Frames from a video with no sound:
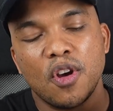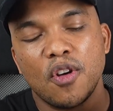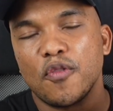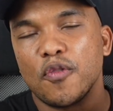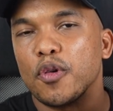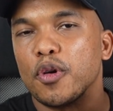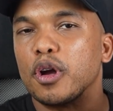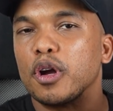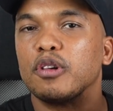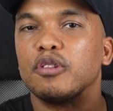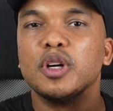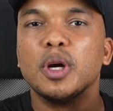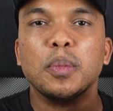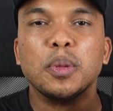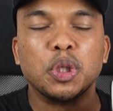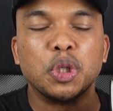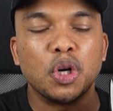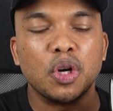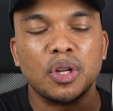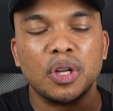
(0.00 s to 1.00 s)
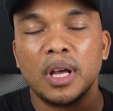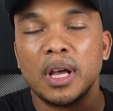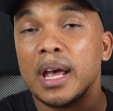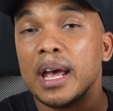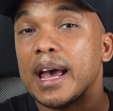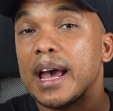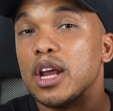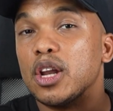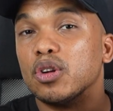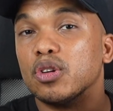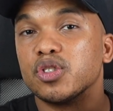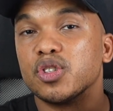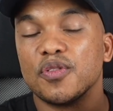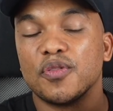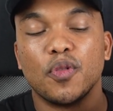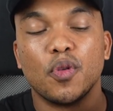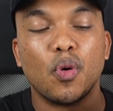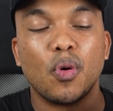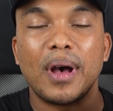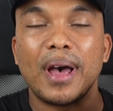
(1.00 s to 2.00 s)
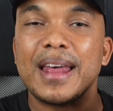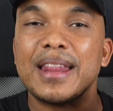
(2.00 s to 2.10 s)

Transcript: for encryption and also for